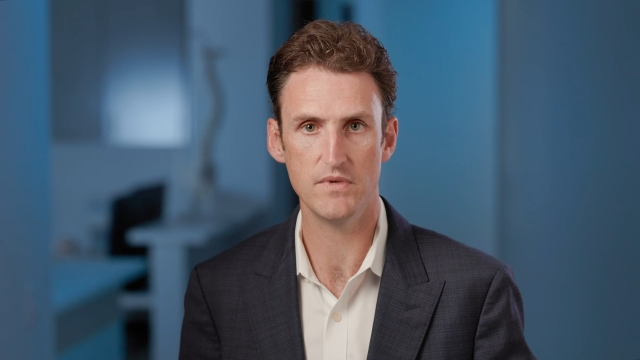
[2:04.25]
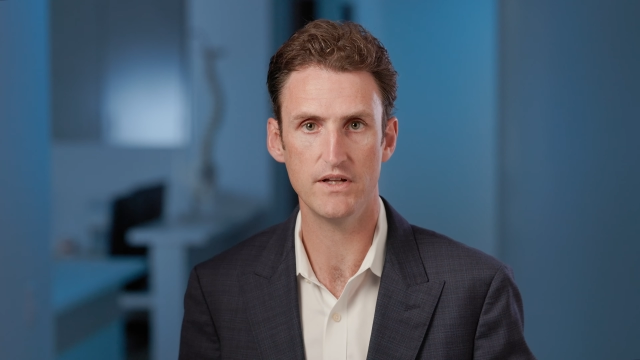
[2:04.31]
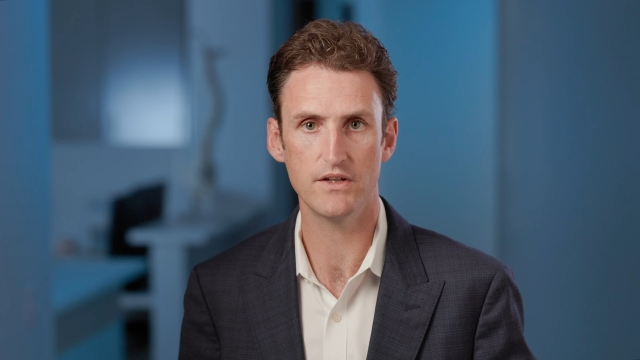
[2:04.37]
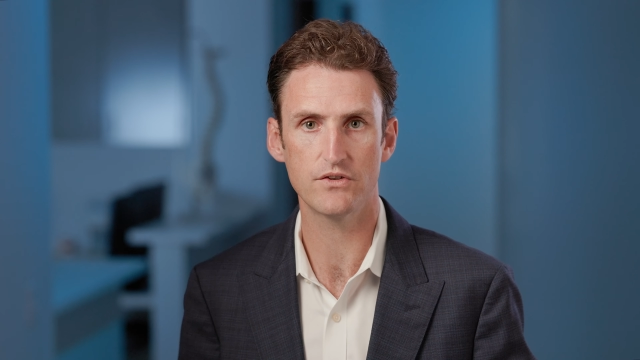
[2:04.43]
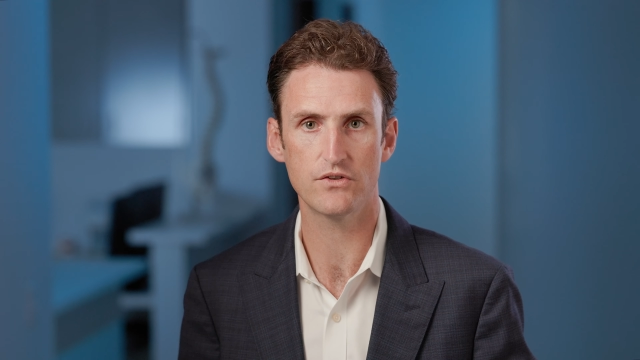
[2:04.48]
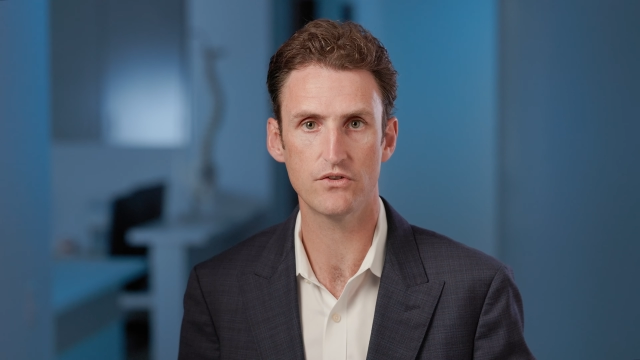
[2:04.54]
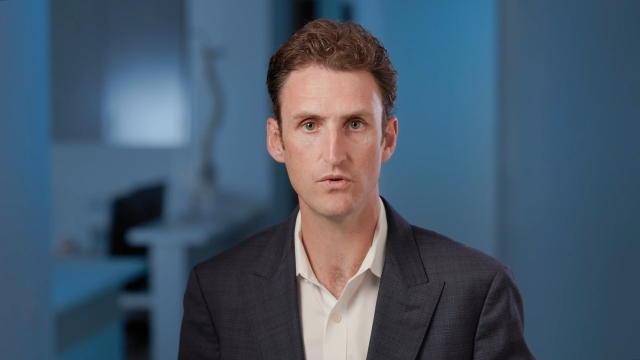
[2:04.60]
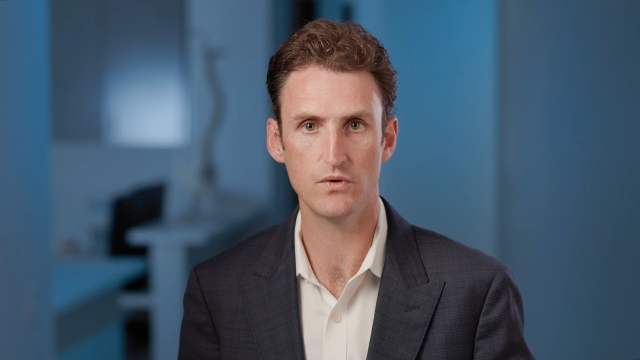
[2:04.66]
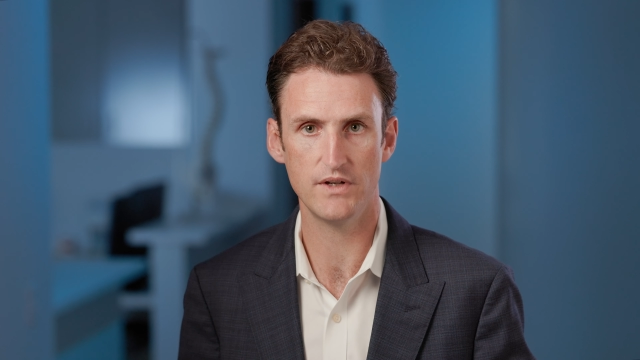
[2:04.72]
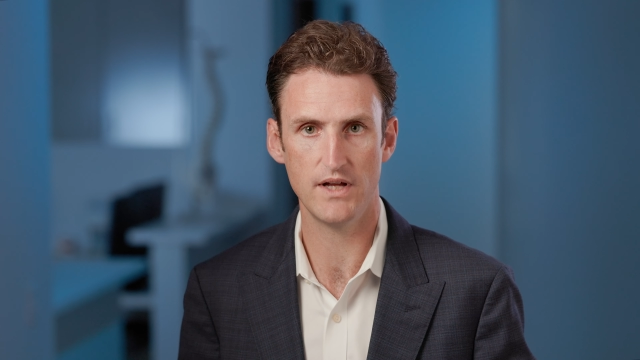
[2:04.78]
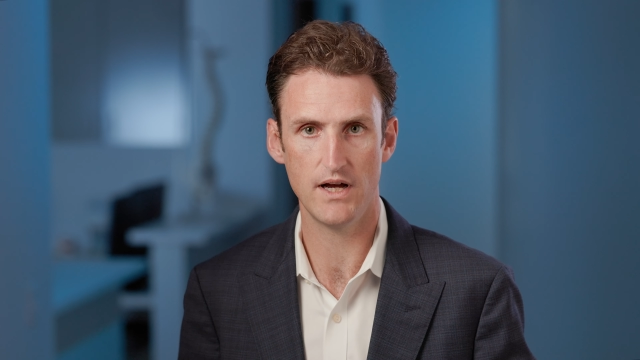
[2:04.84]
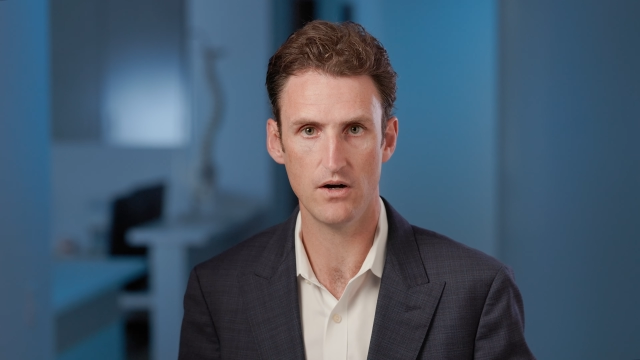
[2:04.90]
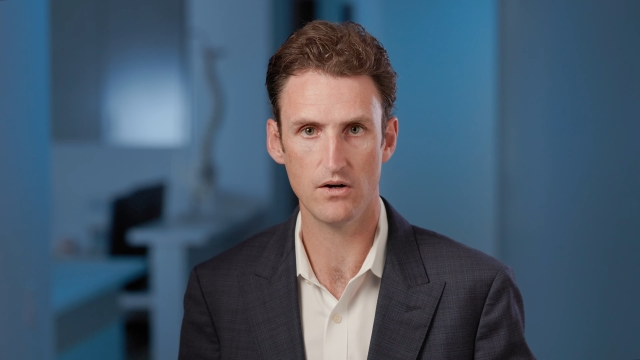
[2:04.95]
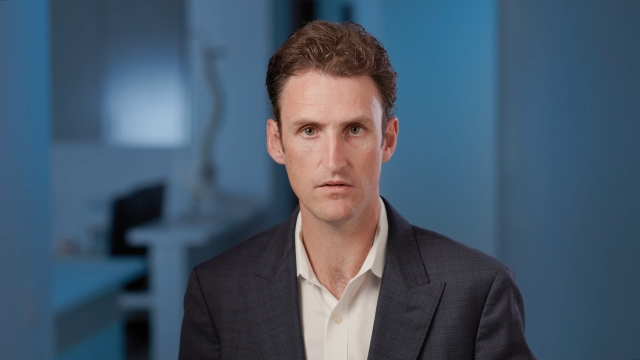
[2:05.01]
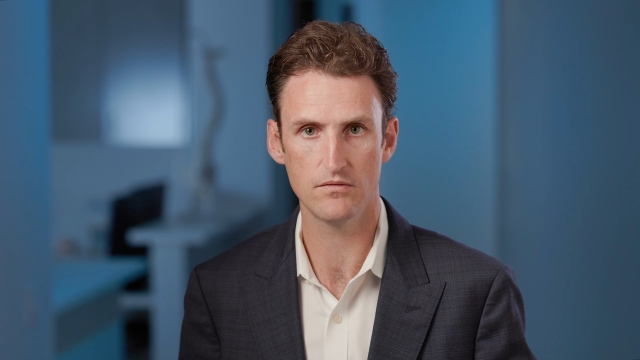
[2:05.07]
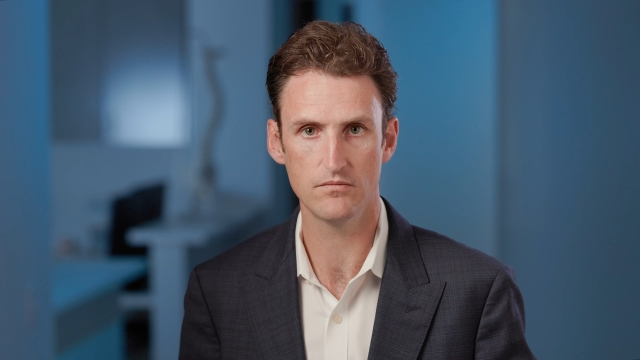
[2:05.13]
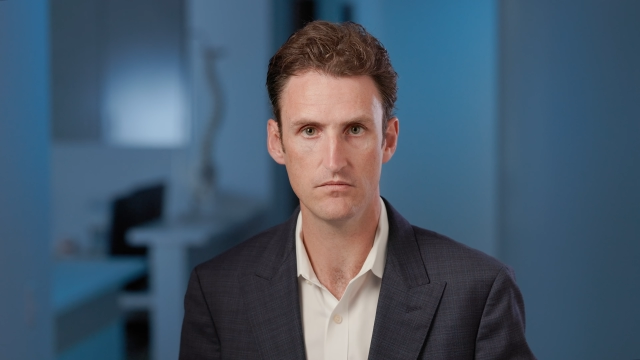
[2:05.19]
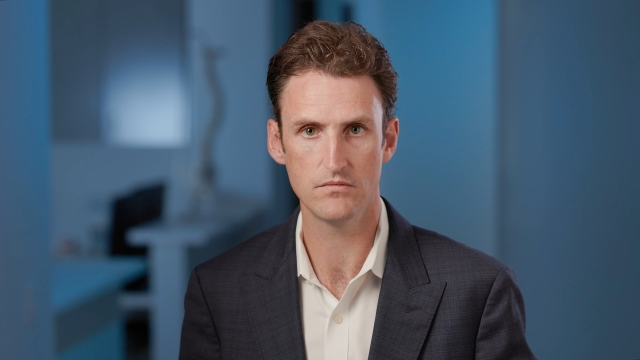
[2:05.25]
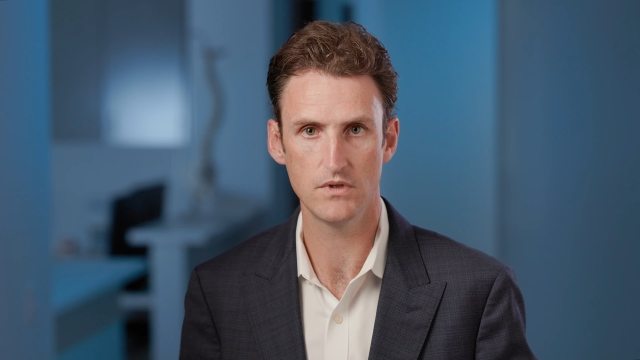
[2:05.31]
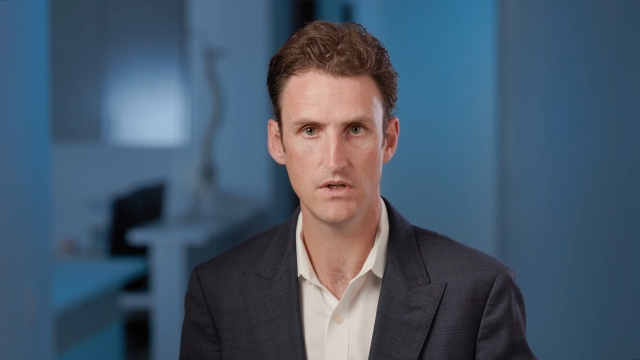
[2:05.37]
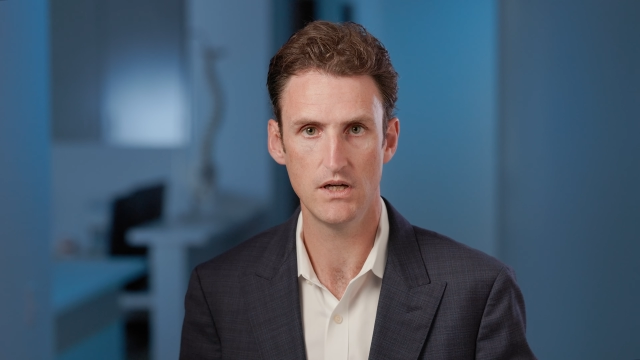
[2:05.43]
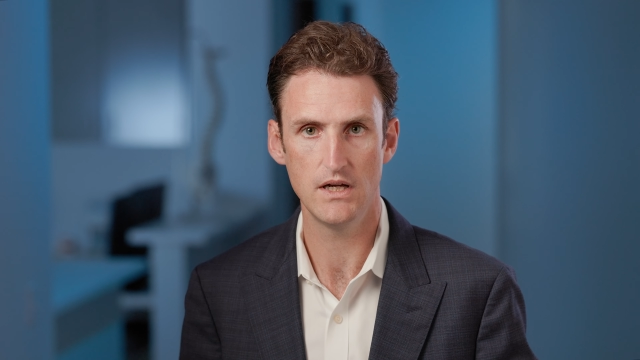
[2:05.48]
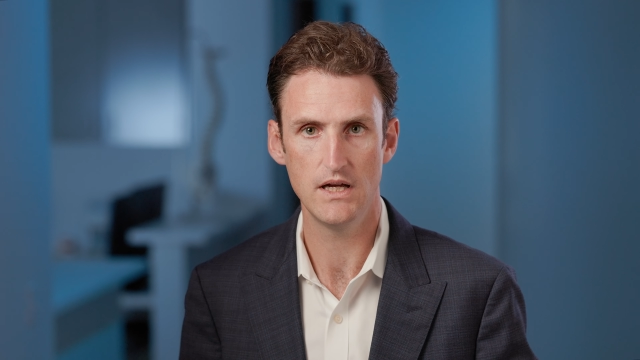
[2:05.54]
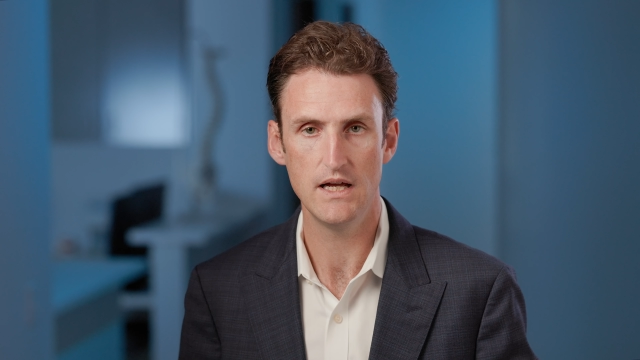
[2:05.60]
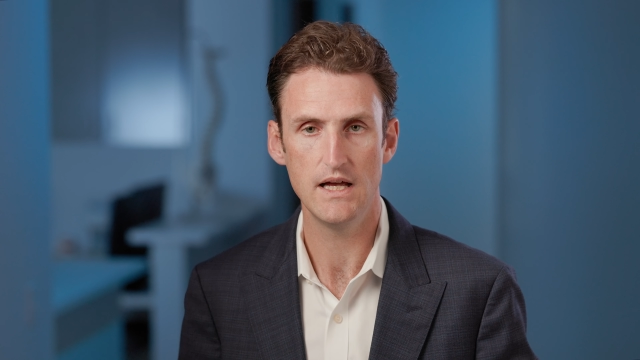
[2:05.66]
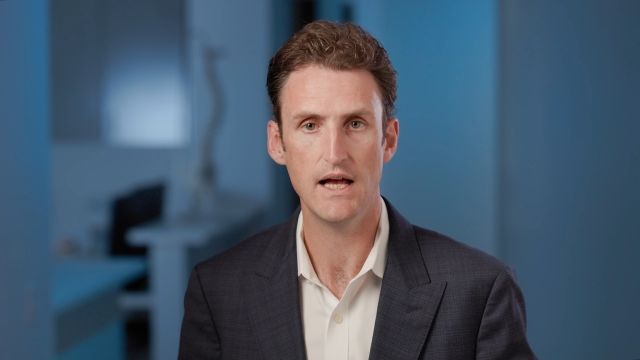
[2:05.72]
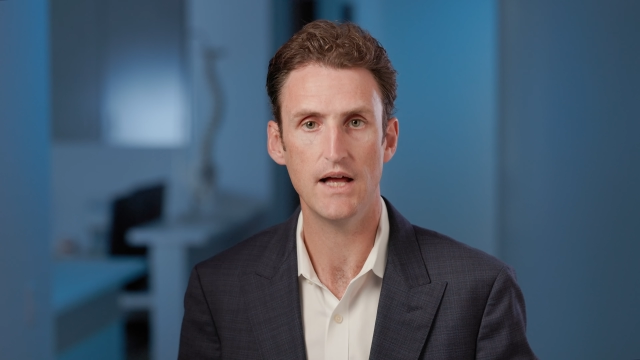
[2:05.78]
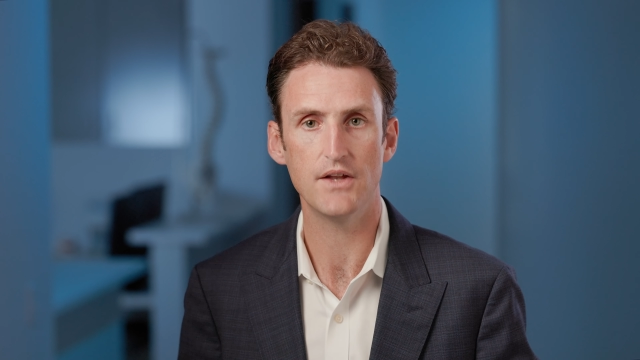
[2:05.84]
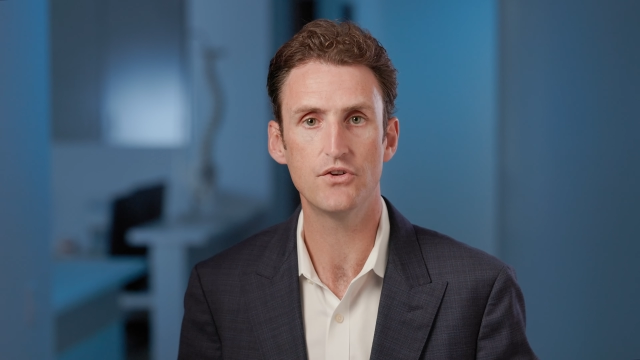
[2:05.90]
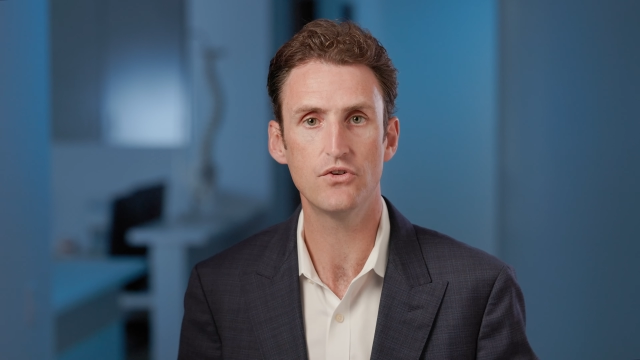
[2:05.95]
minutes to an hour. A